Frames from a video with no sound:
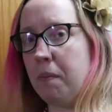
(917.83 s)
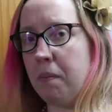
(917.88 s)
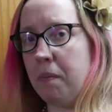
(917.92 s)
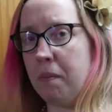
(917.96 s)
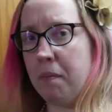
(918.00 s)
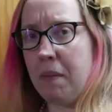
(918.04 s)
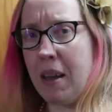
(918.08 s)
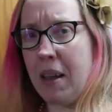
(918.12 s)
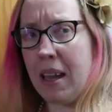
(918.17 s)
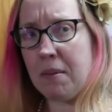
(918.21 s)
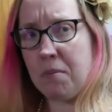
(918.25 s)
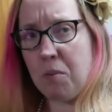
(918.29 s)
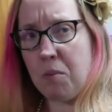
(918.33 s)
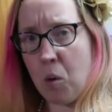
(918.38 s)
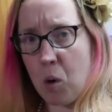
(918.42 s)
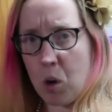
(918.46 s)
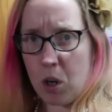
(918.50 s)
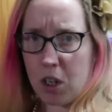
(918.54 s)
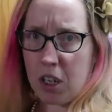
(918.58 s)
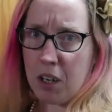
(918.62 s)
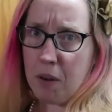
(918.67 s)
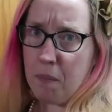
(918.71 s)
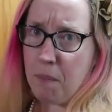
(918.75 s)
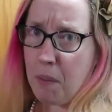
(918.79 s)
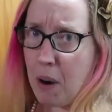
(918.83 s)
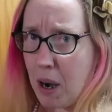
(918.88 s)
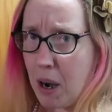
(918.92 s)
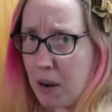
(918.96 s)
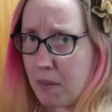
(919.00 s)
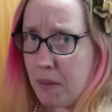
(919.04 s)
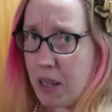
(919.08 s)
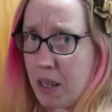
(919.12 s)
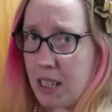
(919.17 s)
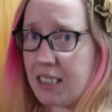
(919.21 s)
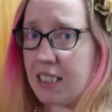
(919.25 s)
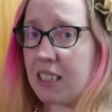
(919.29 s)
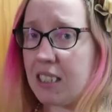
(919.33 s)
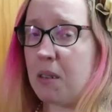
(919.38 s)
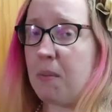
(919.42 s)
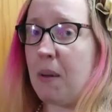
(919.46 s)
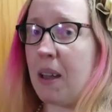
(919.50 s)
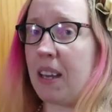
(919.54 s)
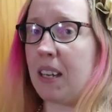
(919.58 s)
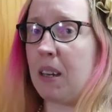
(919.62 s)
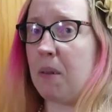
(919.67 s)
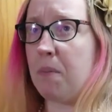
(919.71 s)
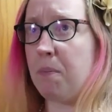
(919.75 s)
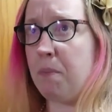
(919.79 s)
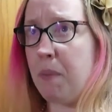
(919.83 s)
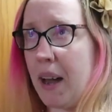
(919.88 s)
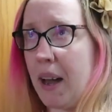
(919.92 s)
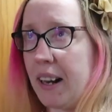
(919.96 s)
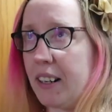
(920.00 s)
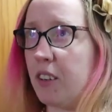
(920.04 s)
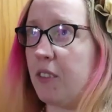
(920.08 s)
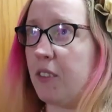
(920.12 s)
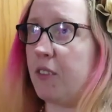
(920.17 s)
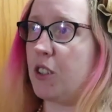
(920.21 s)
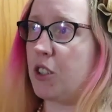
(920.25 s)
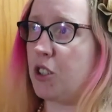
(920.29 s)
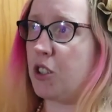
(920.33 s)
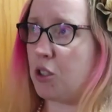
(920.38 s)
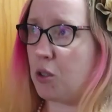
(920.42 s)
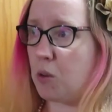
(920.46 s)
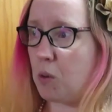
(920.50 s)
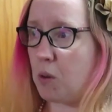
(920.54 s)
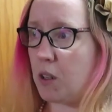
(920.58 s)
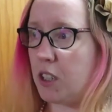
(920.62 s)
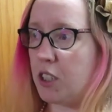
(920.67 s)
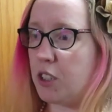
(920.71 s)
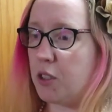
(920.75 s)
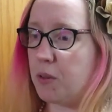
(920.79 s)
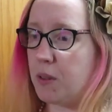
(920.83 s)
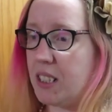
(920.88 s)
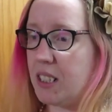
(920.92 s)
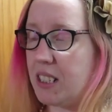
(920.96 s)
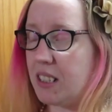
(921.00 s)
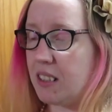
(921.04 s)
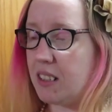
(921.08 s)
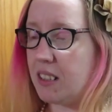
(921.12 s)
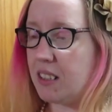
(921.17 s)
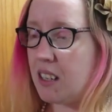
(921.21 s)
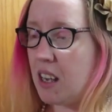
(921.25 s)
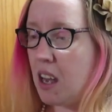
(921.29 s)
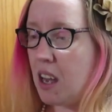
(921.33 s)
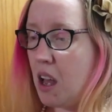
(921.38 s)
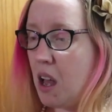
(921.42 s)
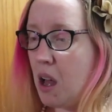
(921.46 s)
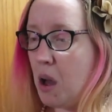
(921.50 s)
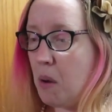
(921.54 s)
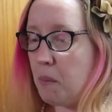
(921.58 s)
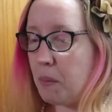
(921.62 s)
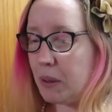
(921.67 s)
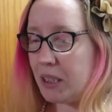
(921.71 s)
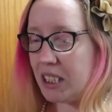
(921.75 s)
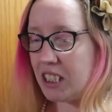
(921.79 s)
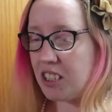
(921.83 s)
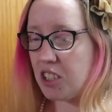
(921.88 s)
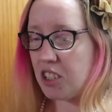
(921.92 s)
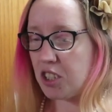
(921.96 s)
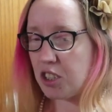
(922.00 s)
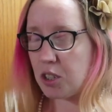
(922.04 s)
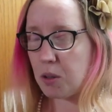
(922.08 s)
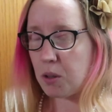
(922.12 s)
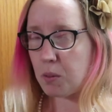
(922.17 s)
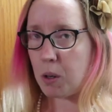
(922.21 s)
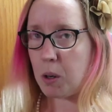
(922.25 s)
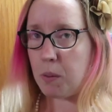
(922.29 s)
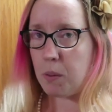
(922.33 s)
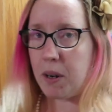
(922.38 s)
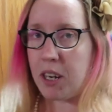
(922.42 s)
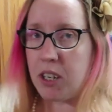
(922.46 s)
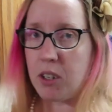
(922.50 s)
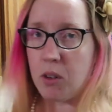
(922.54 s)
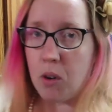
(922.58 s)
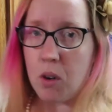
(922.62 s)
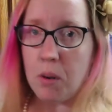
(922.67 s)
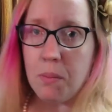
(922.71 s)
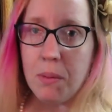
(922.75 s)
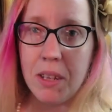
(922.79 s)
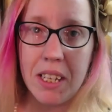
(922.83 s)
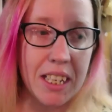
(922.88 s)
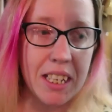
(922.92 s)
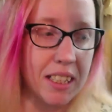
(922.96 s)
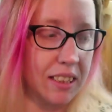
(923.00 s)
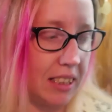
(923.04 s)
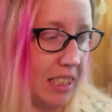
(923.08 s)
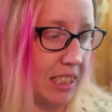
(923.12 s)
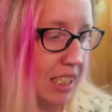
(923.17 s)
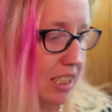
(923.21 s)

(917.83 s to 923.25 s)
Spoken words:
make more compartments to make it better for storage reasons. But this is the room. And normally in